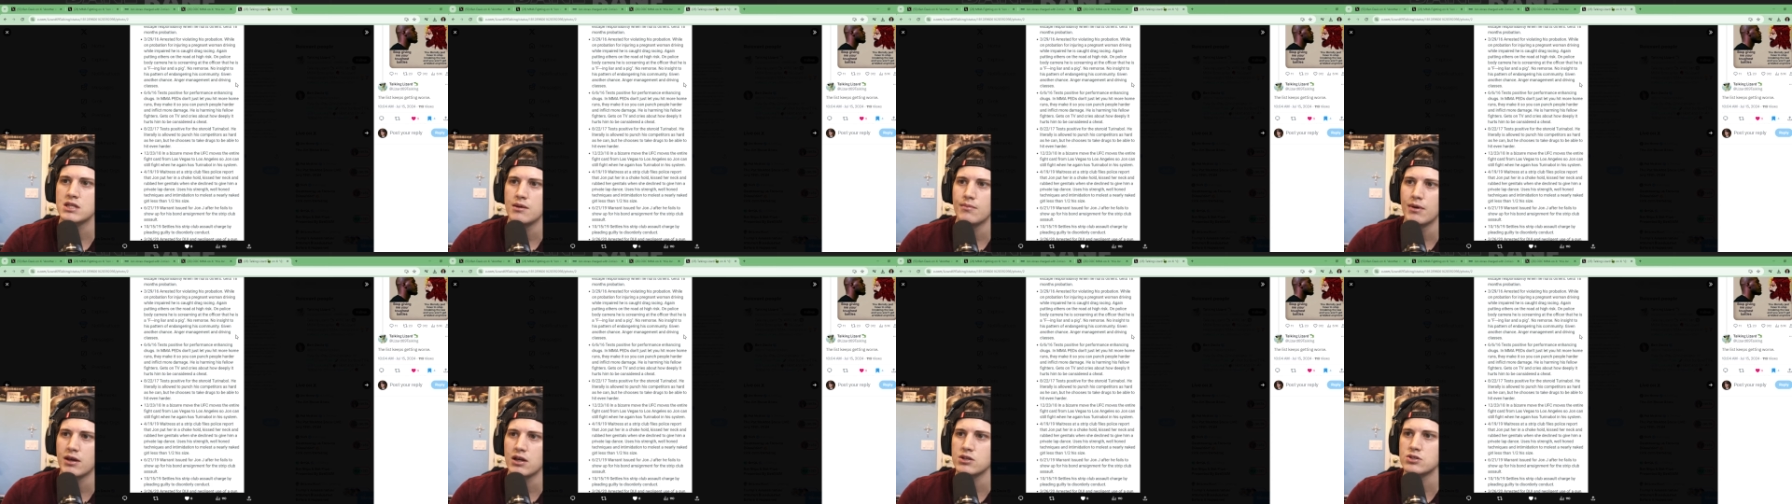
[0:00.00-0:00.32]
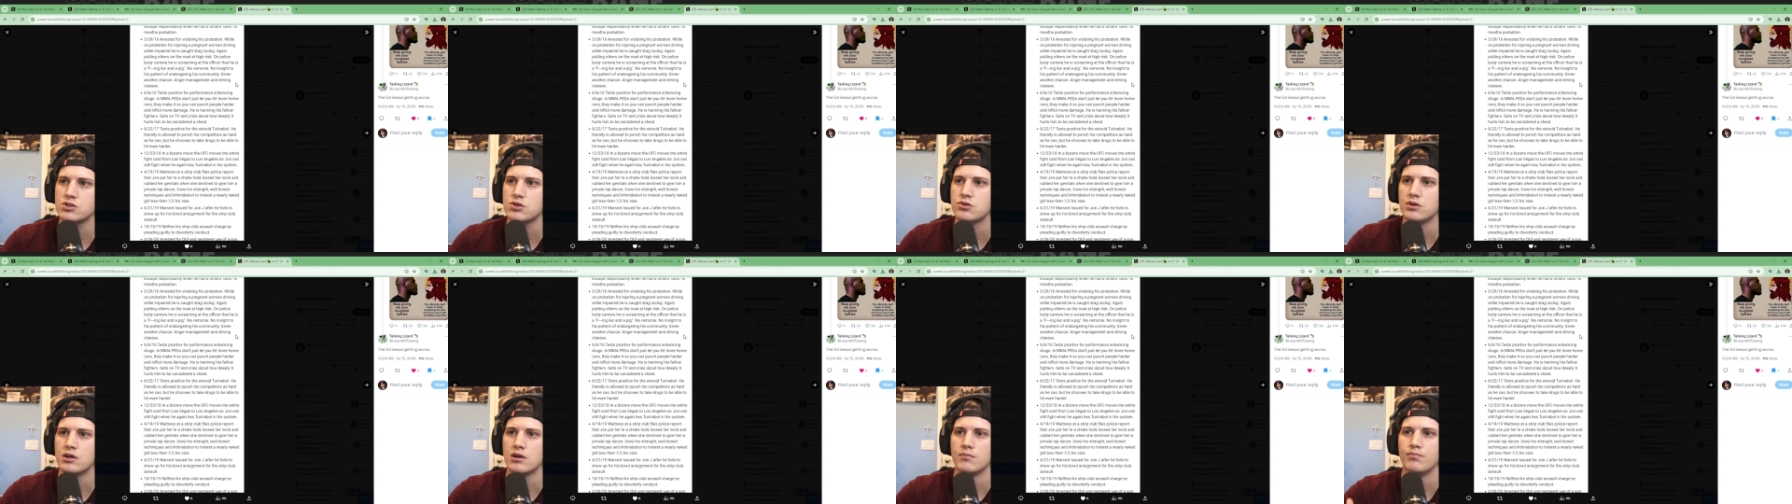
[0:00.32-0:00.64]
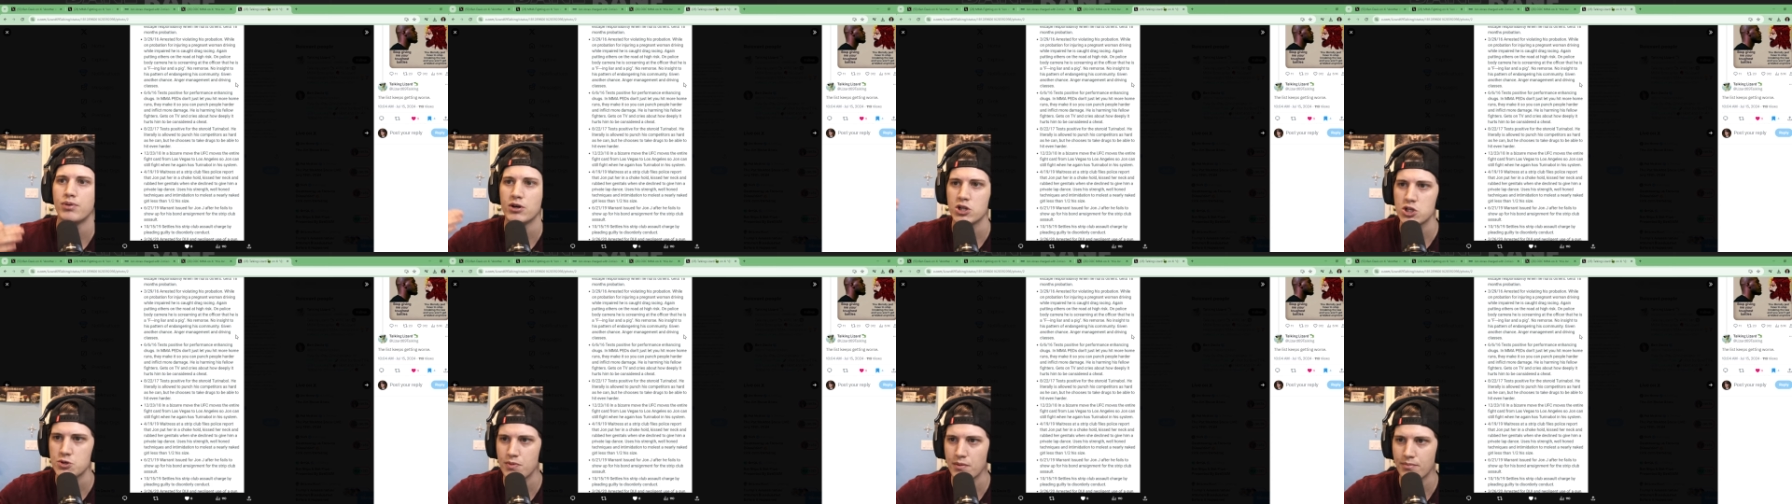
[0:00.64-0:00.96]
They make it so you can
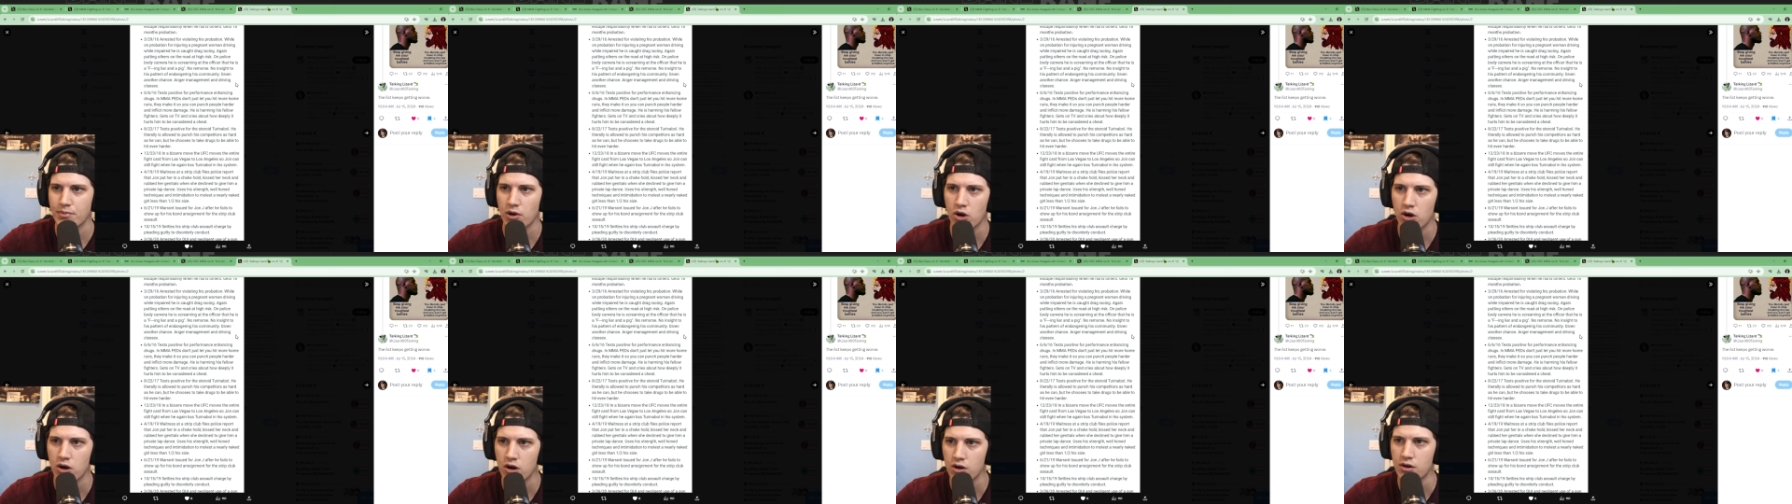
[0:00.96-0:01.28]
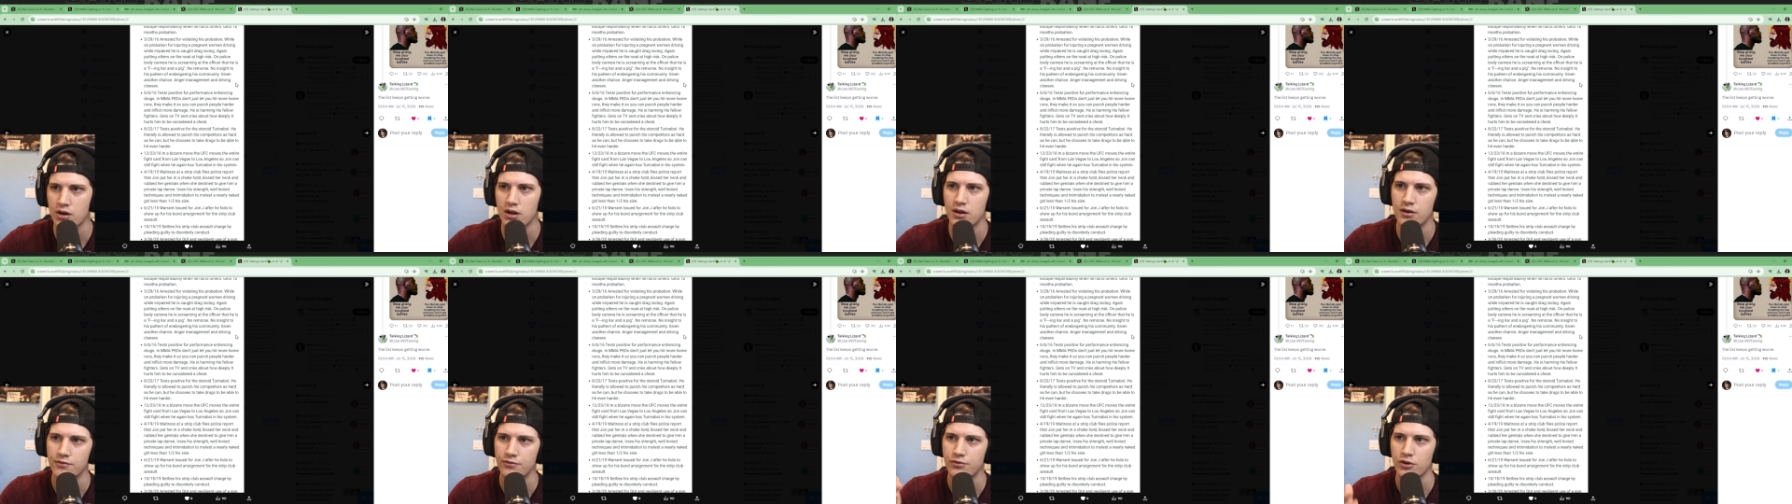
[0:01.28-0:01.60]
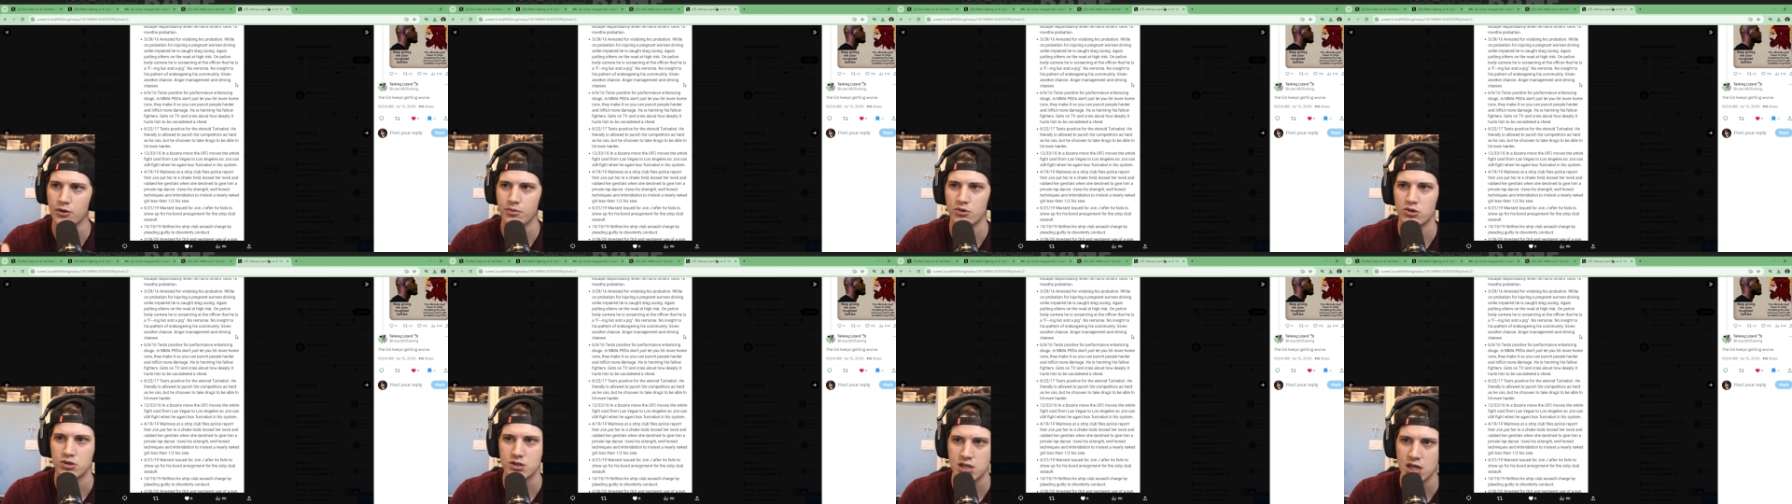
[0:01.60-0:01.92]
punch people harder and inflict more